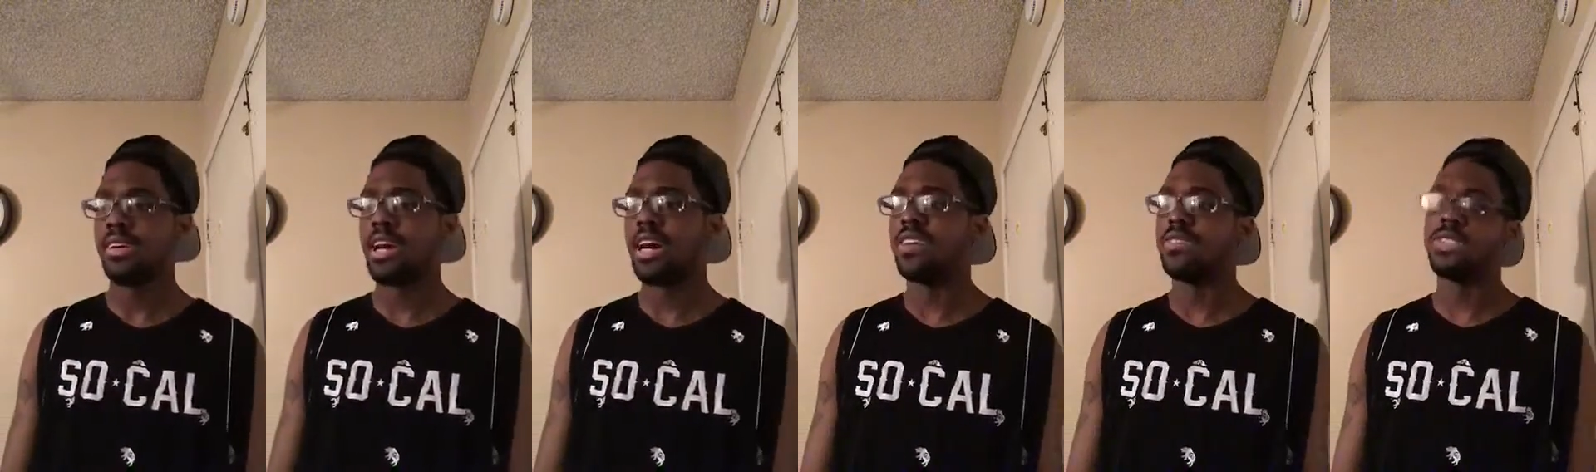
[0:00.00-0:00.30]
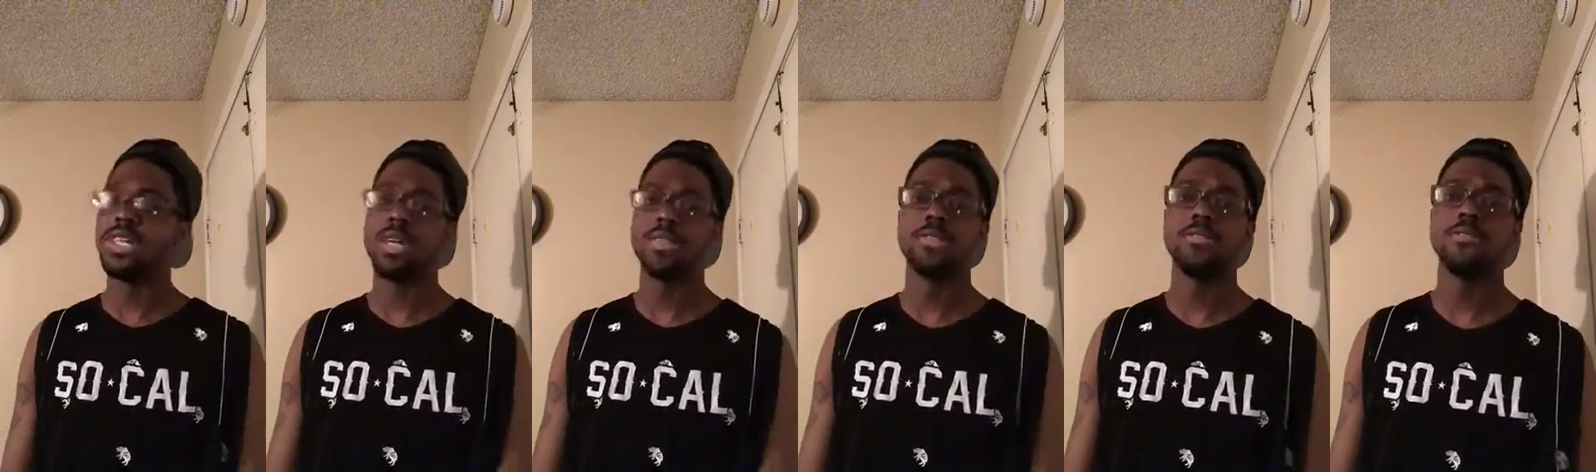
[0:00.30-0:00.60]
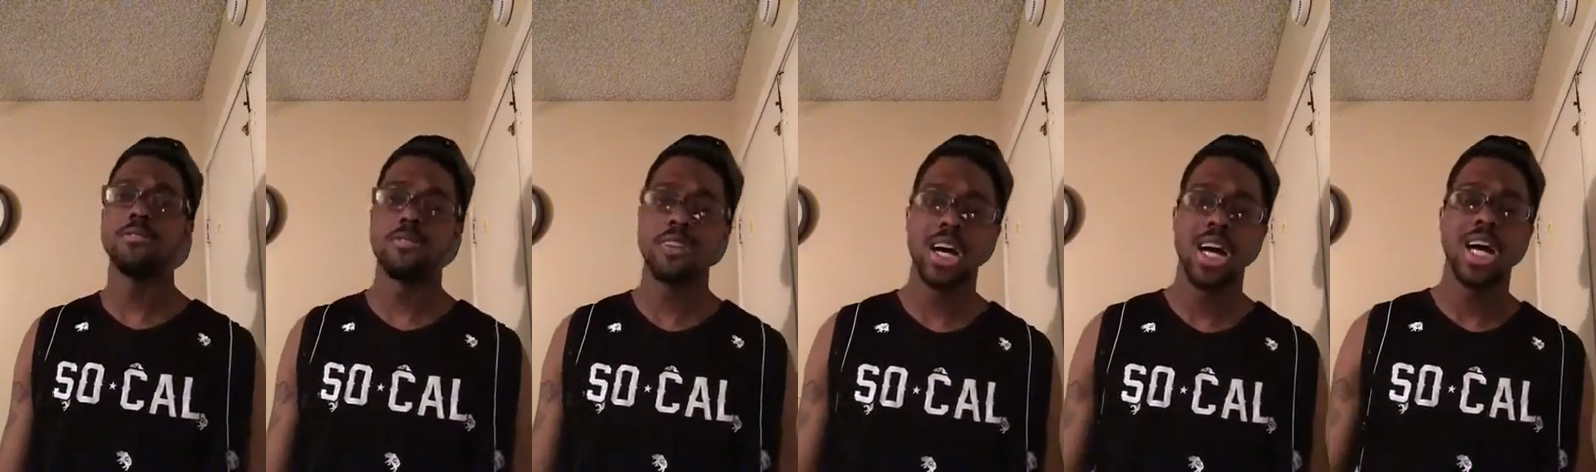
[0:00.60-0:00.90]
I dropped
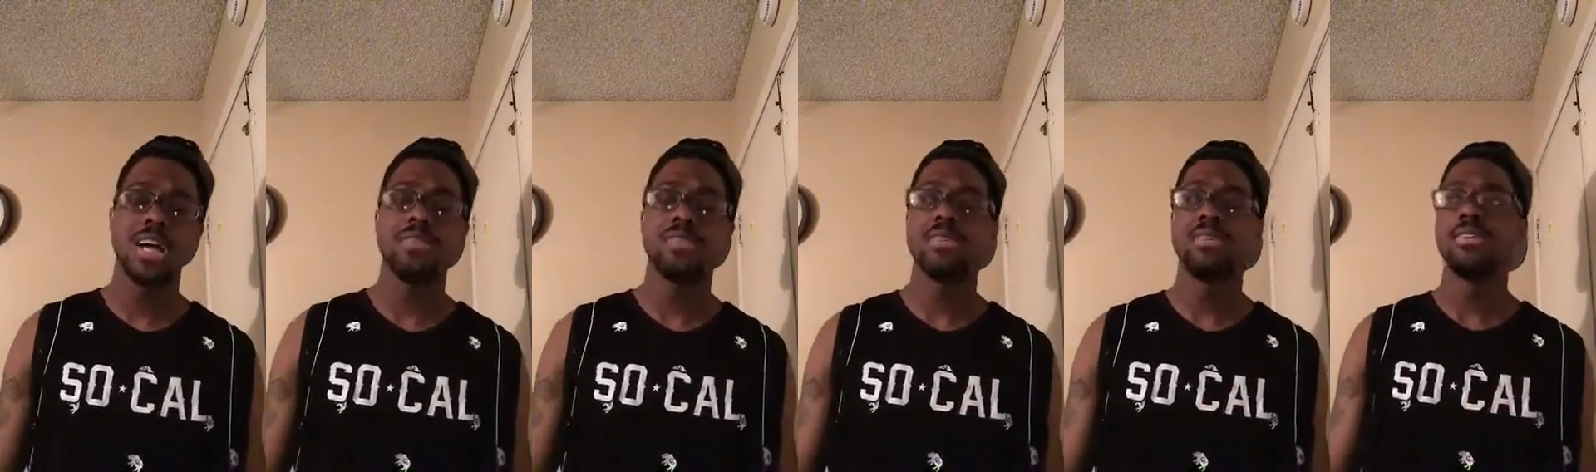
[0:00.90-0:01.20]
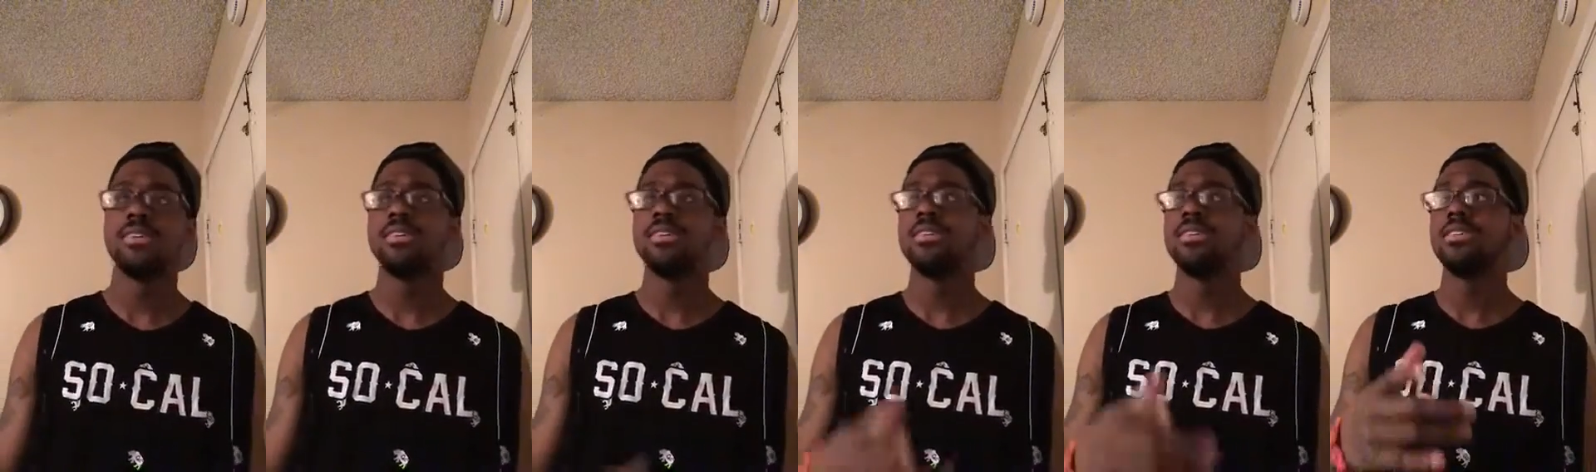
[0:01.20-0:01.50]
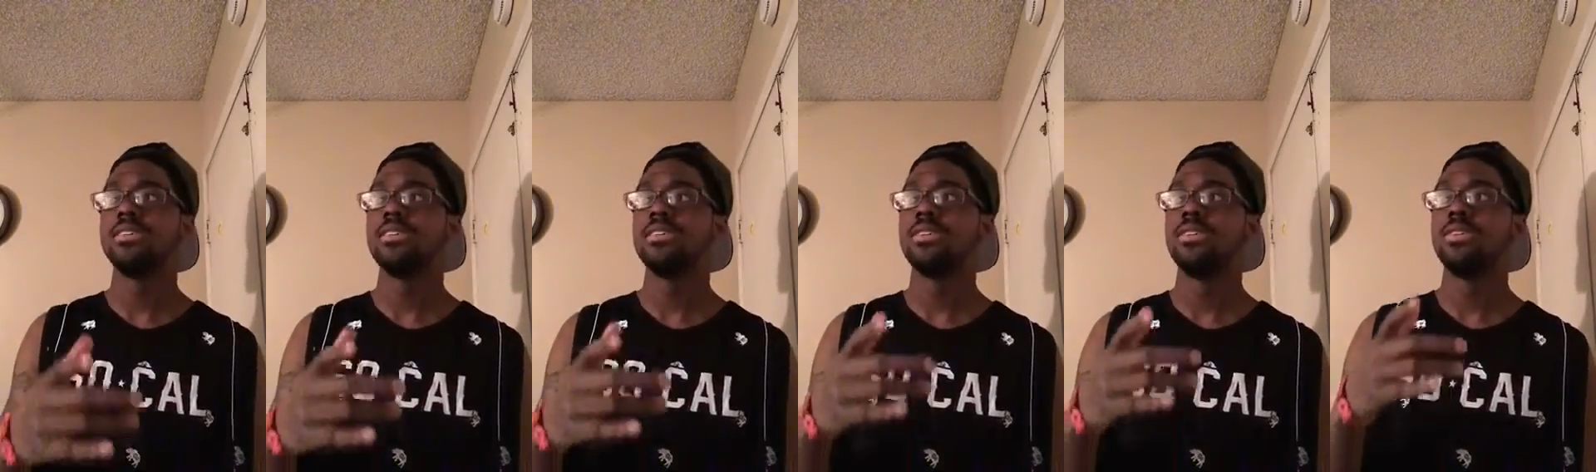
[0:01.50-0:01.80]
to
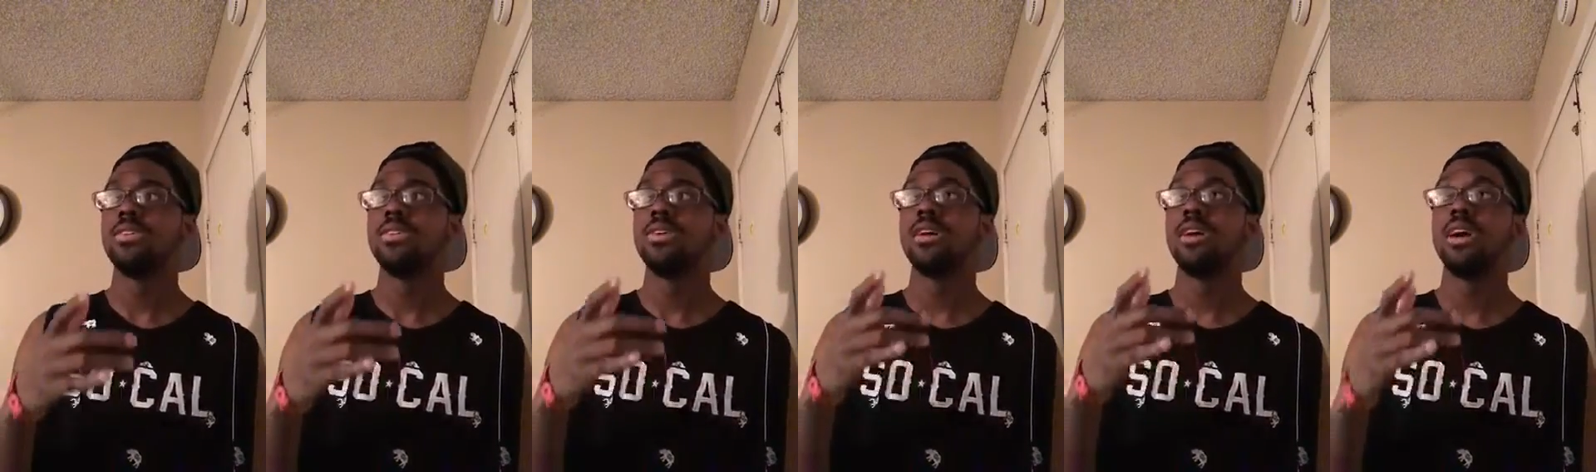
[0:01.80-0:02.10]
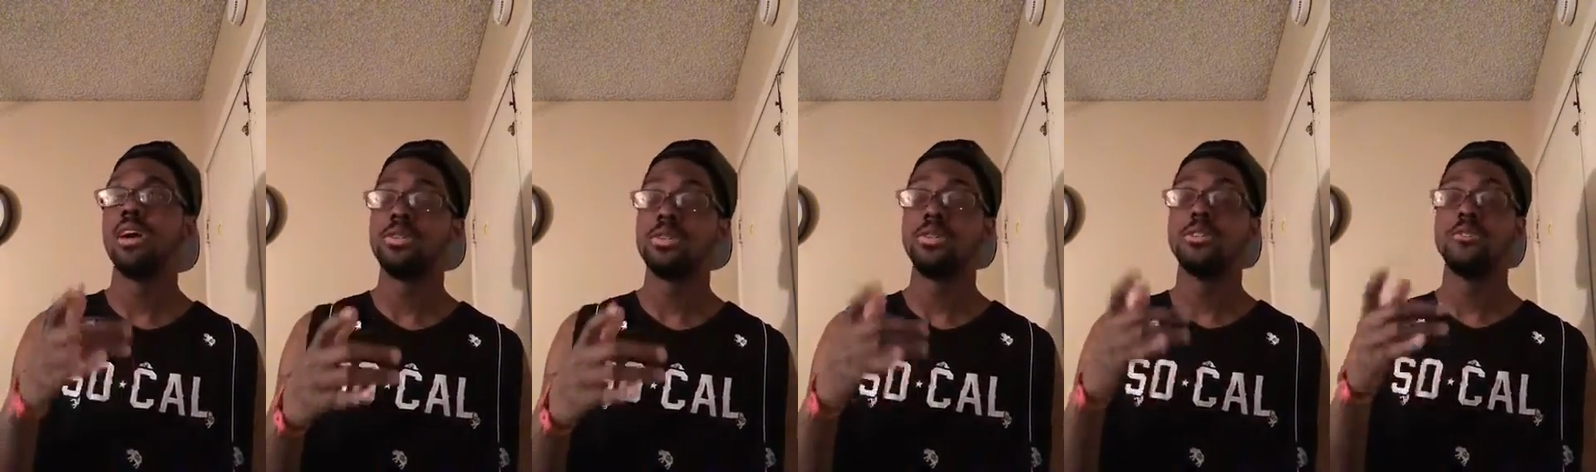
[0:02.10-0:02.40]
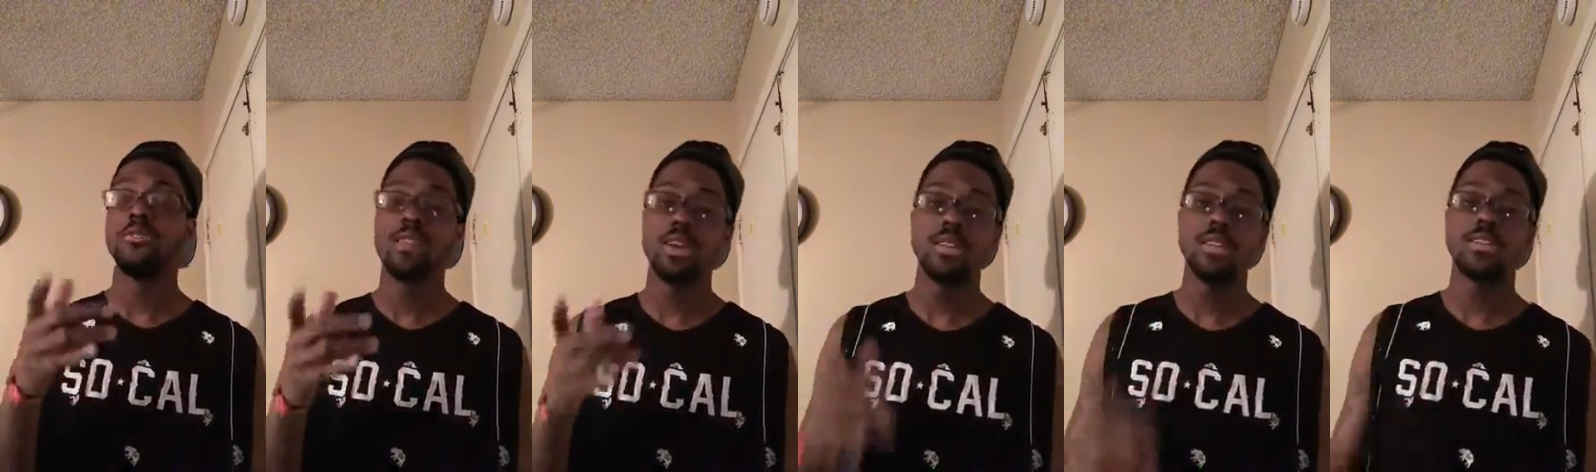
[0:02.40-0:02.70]

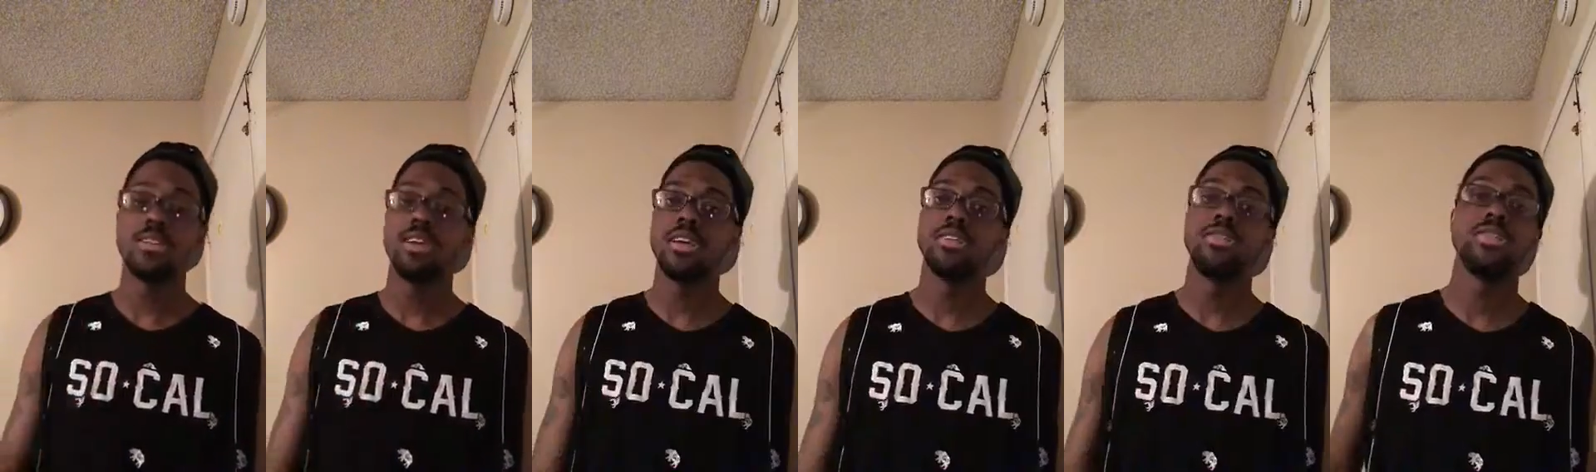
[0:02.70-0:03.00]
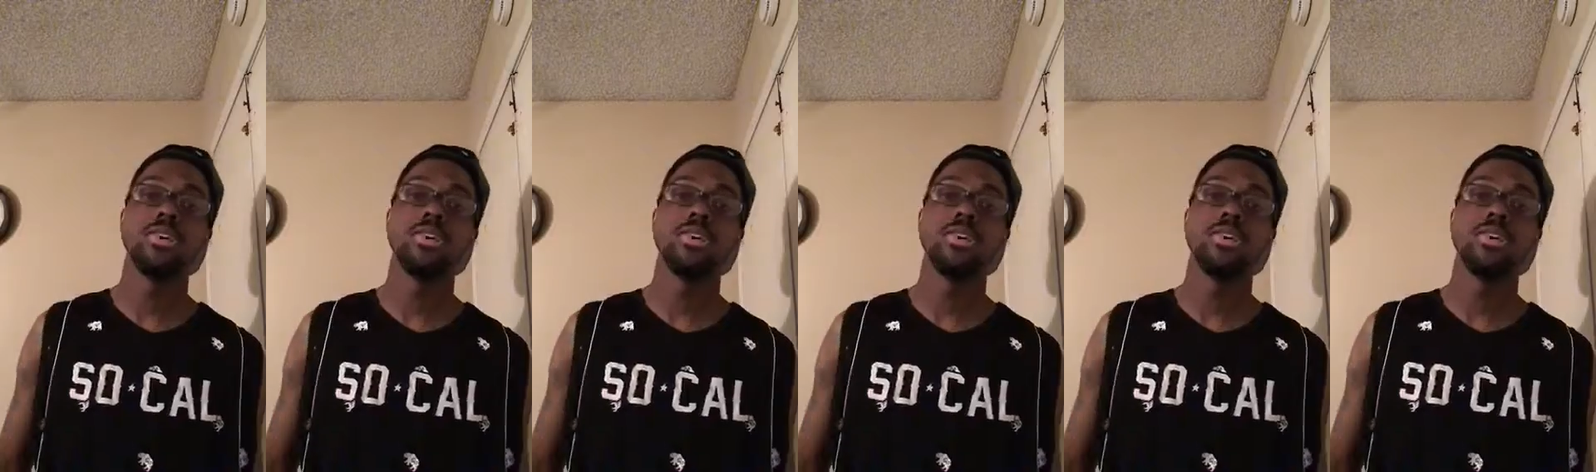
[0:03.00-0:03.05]
515.